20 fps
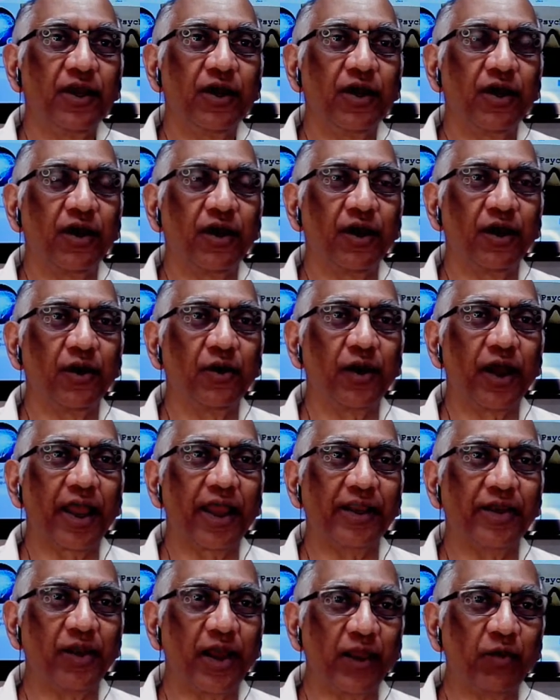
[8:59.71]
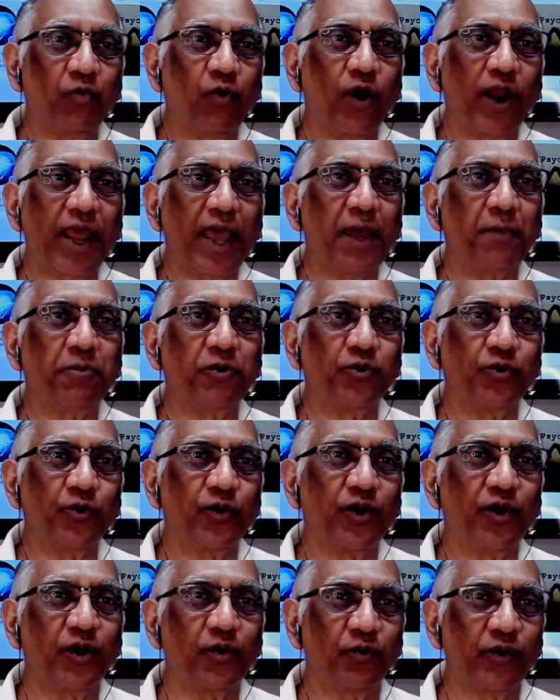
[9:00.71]
uh, and and what happened to
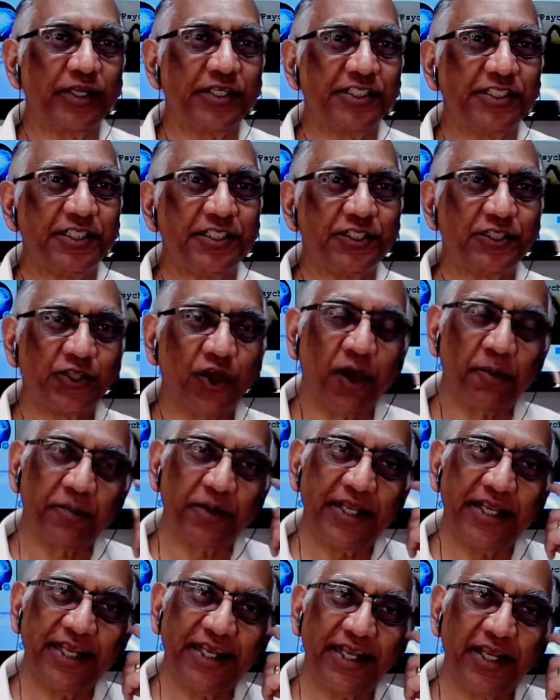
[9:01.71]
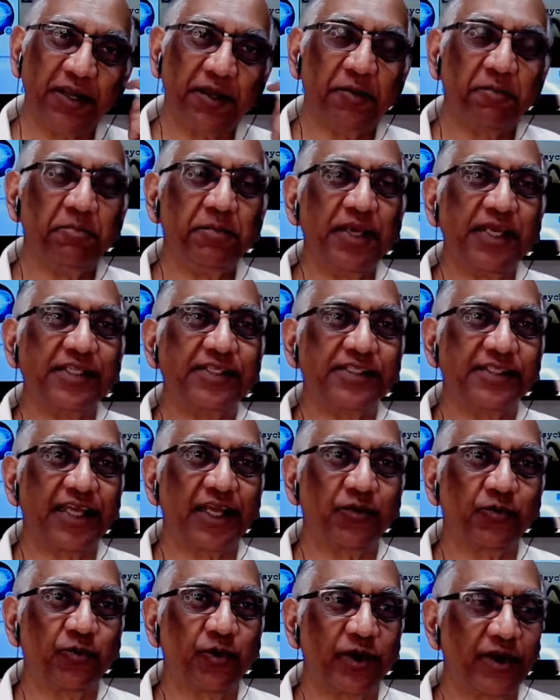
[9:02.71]
her when she stopped eating meats
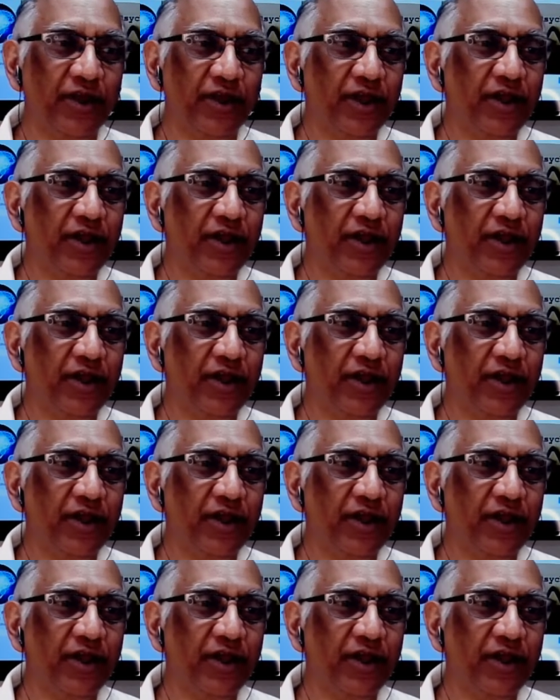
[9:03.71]
that were